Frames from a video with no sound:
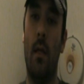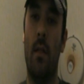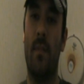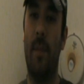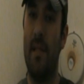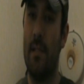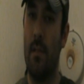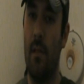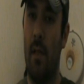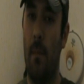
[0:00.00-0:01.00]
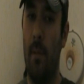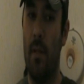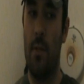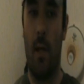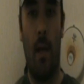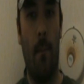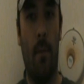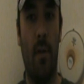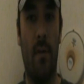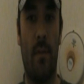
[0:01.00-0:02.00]
It's basically a big shot,
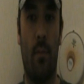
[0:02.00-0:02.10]
but it's